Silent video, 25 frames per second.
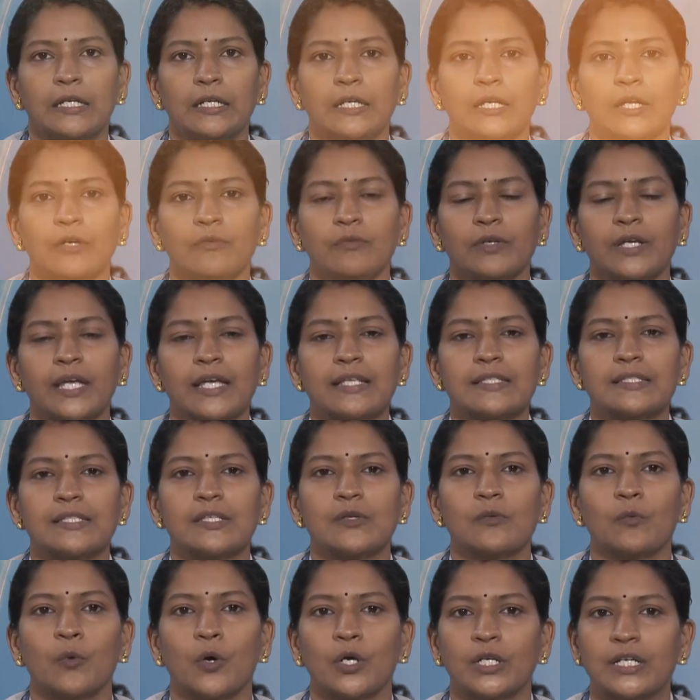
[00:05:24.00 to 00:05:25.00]
Now we can
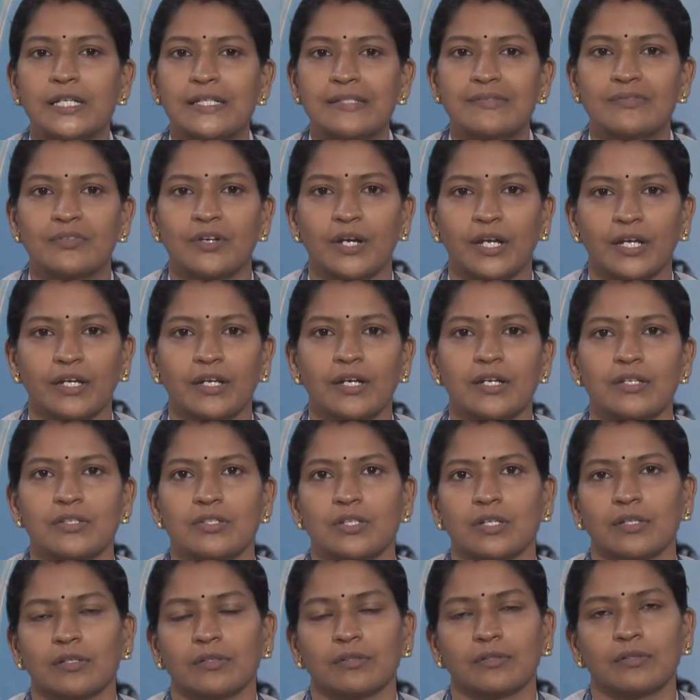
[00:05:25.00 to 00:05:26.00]
see what is
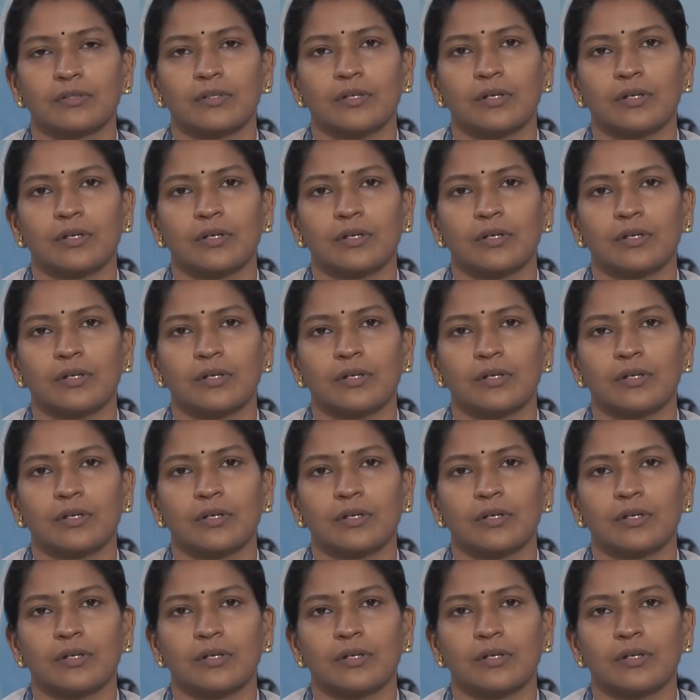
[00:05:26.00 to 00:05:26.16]
regression.